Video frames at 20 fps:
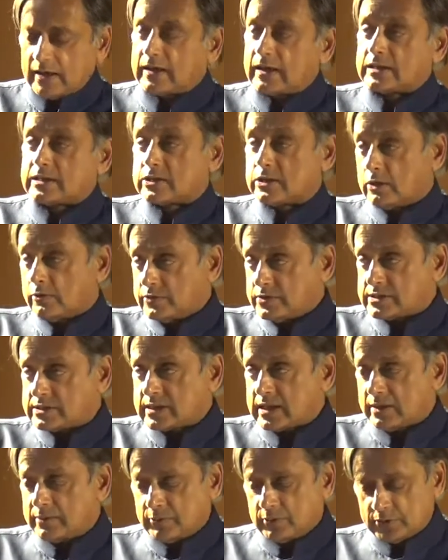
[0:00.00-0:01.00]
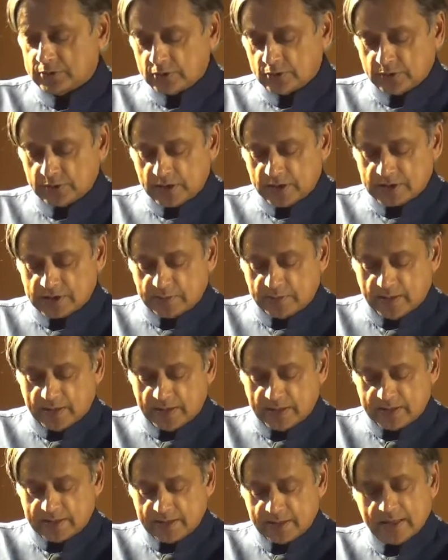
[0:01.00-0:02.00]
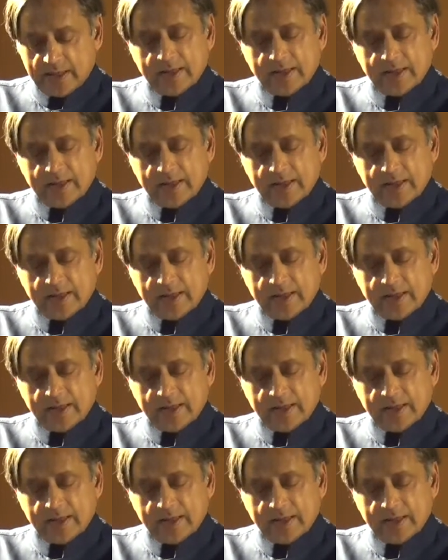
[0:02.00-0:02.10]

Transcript: cuts off his thumb on Drona's demand,